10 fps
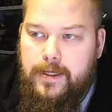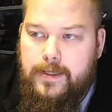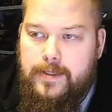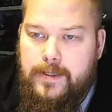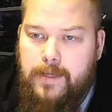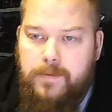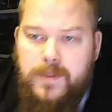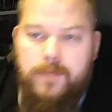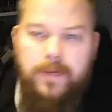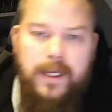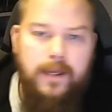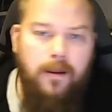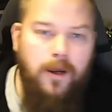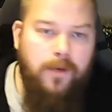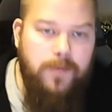it seems to be
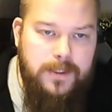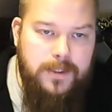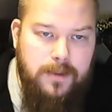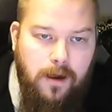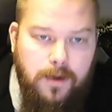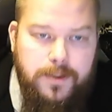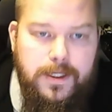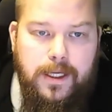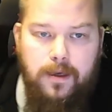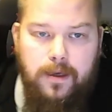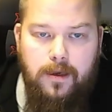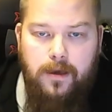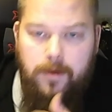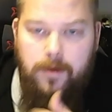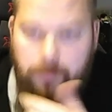like we're starting
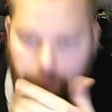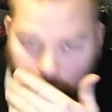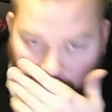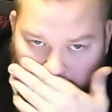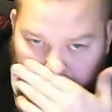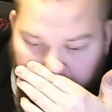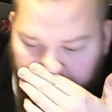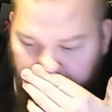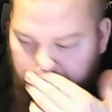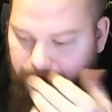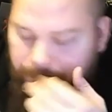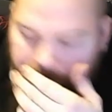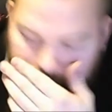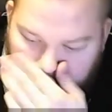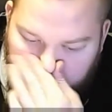with
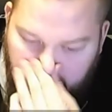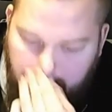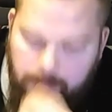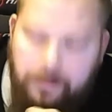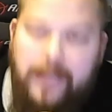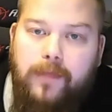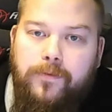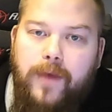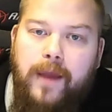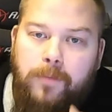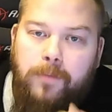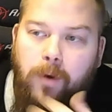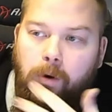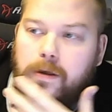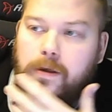the Battle for
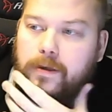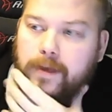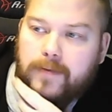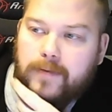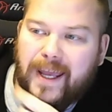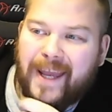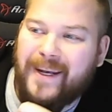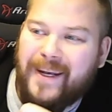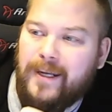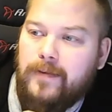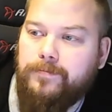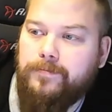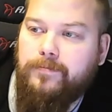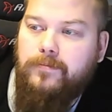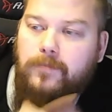Erebor in
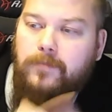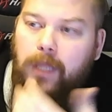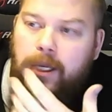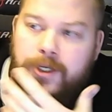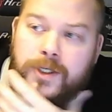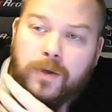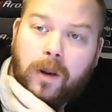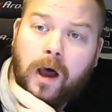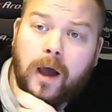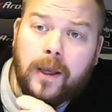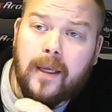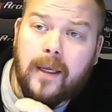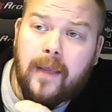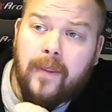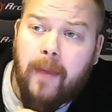July
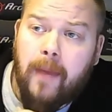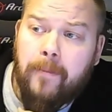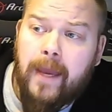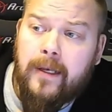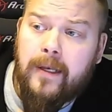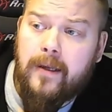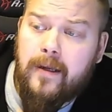in the campaign.